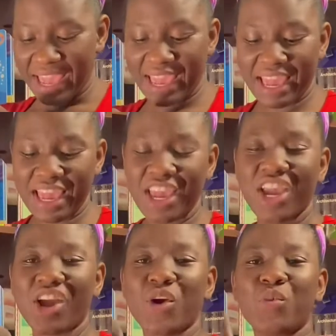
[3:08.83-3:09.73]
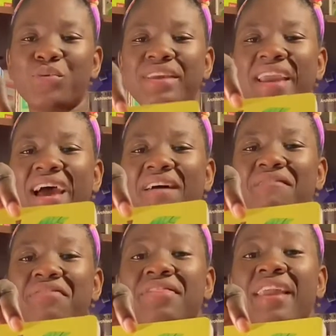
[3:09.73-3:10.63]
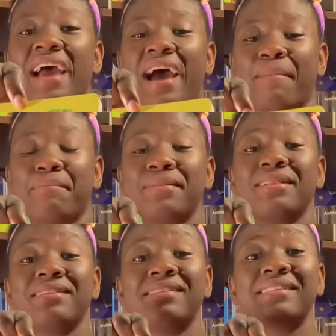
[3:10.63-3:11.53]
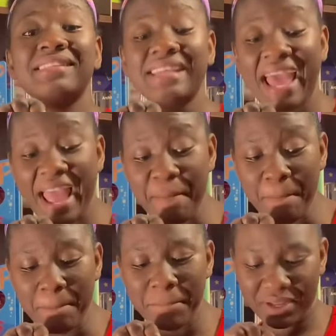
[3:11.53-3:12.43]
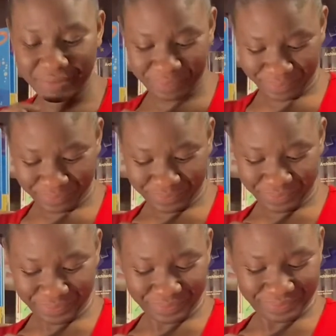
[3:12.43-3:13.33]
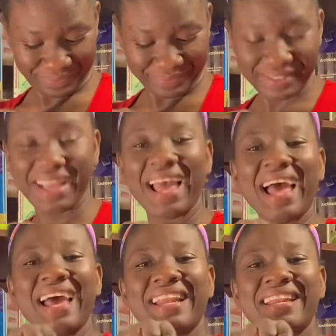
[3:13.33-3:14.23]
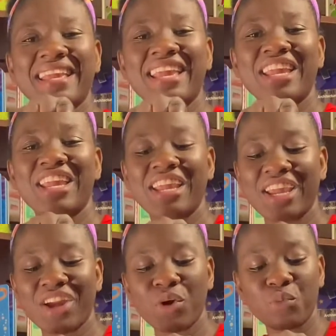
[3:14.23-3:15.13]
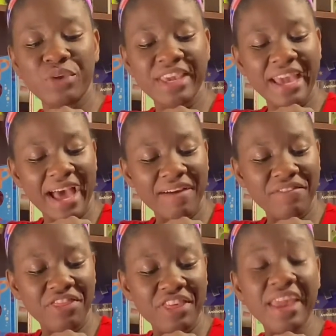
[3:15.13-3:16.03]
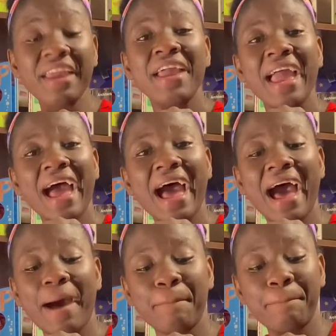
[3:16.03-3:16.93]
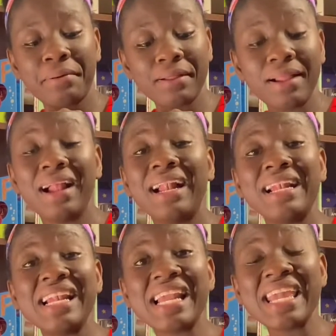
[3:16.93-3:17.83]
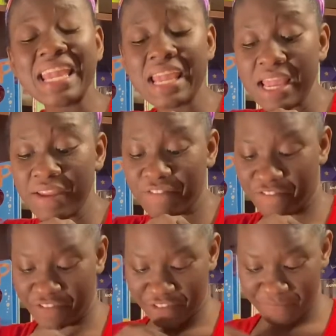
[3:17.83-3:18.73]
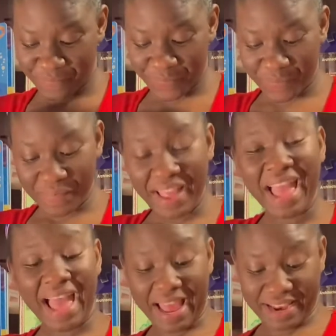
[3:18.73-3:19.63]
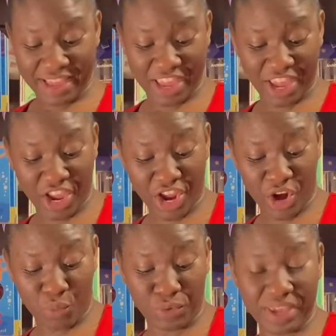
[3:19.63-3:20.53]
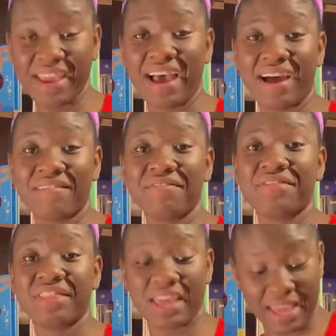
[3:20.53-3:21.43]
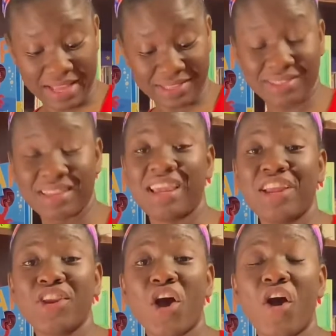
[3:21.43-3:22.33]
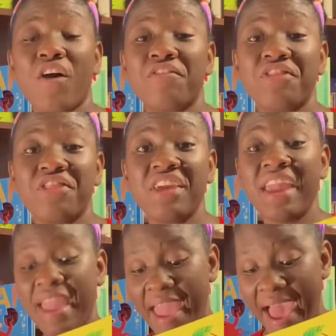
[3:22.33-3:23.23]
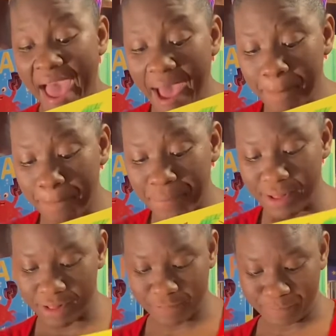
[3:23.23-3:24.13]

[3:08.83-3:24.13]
Here we have the apple stem. And here we have the apple leaf. And here we have the skin of the apple.